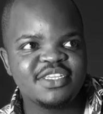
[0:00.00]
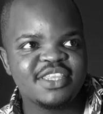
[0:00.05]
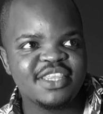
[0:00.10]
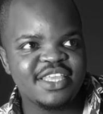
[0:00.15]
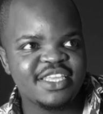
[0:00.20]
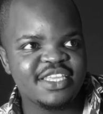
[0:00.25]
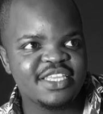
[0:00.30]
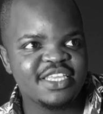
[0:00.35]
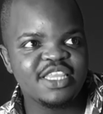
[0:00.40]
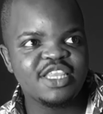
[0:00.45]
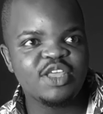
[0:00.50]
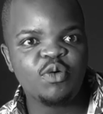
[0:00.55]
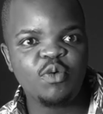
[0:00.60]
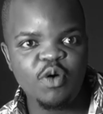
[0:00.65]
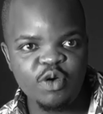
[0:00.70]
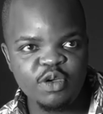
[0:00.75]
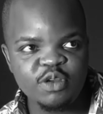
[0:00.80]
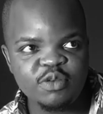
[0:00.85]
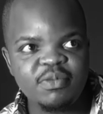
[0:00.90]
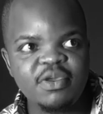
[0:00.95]
in the in the
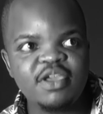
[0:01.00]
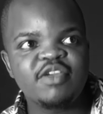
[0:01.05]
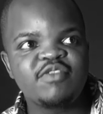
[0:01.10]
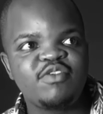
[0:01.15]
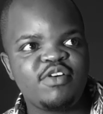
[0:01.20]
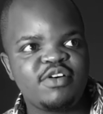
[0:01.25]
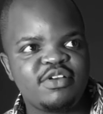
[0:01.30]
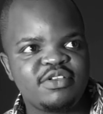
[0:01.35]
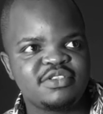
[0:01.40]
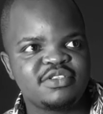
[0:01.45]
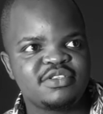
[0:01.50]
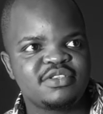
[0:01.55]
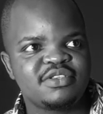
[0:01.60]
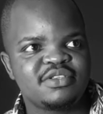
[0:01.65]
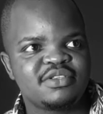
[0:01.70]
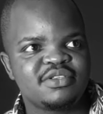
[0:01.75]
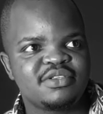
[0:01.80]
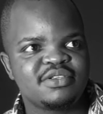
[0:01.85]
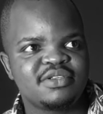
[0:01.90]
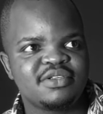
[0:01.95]
world make phones
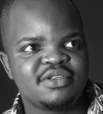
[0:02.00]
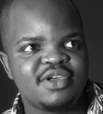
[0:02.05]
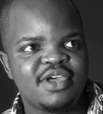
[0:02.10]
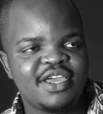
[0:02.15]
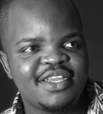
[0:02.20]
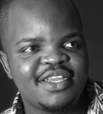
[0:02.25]
yeah.